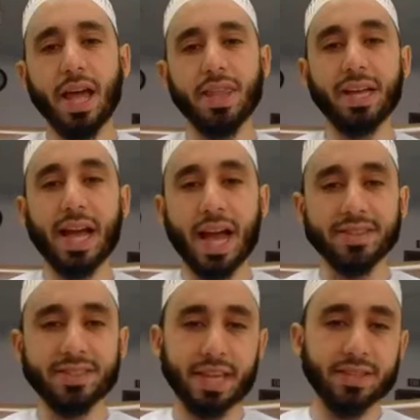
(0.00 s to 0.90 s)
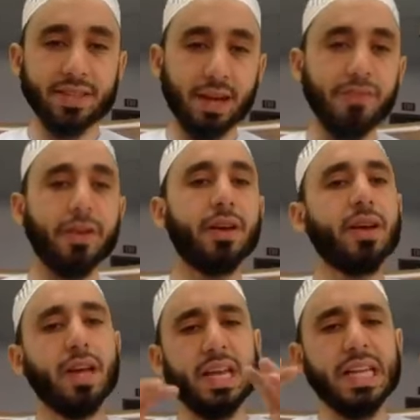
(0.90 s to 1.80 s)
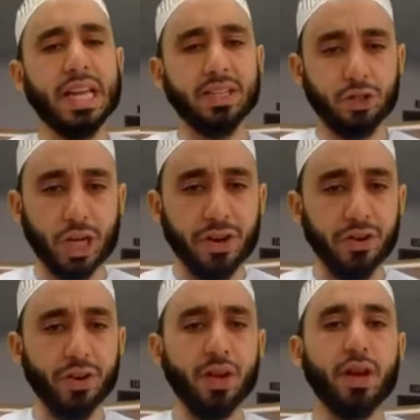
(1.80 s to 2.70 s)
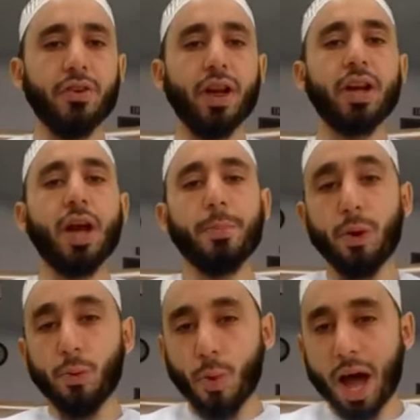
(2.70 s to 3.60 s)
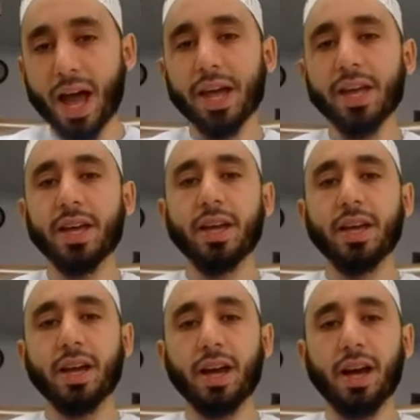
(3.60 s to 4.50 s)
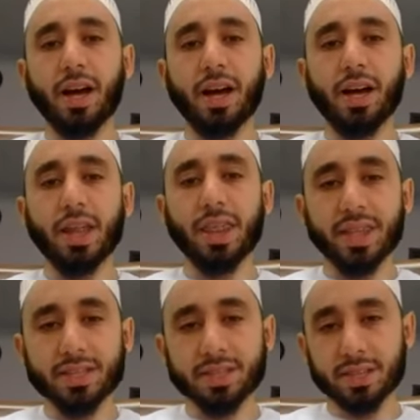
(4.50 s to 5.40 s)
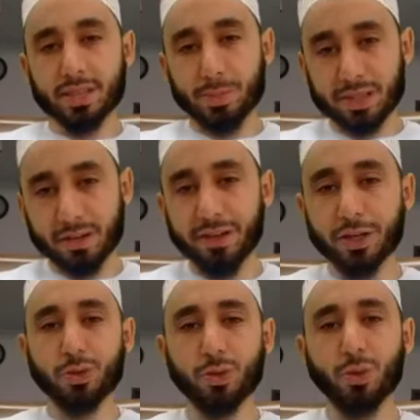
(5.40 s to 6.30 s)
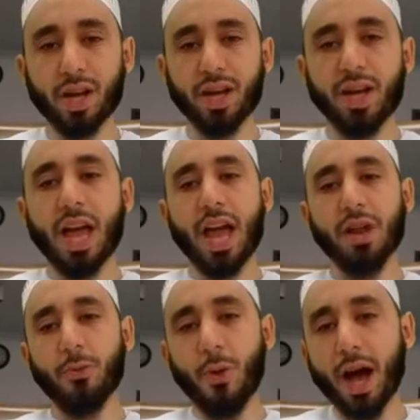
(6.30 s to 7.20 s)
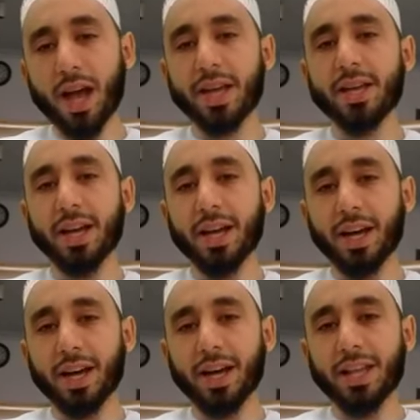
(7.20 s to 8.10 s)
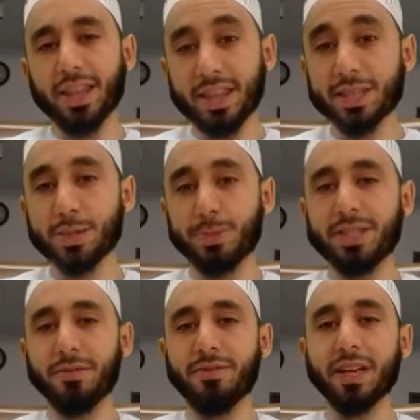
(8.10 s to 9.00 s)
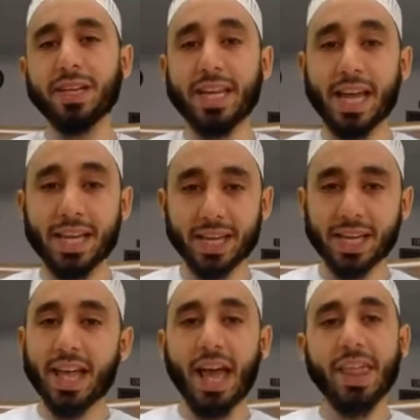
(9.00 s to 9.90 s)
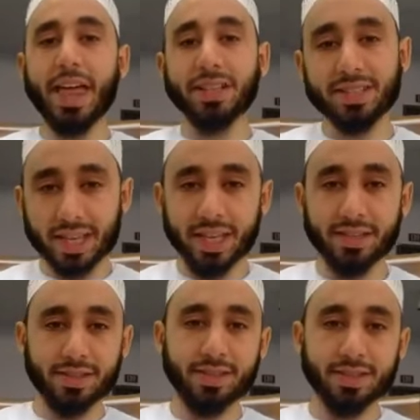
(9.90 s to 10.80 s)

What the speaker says: the content of it in general, right? But why this specific surah, and why this specific day? And that's the hint,